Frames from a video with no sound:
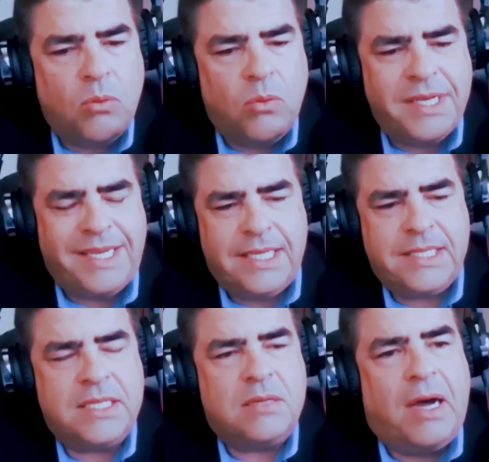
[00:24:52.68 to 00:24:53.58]
what
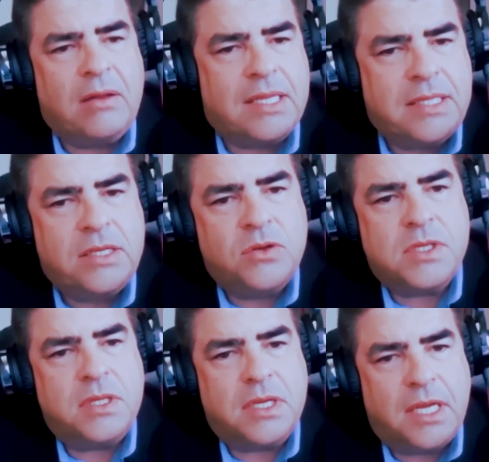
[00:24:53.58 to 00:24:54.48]
is it about Latinos
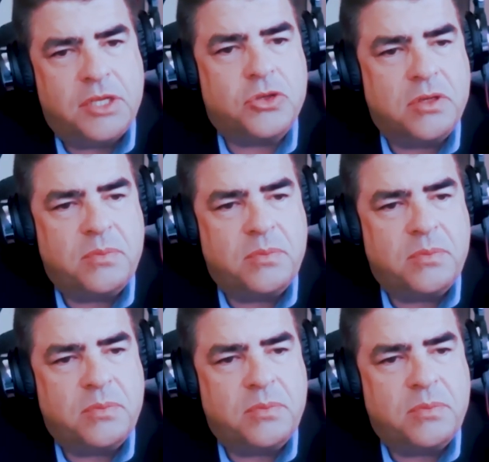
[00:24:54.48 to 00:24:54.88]
in the country?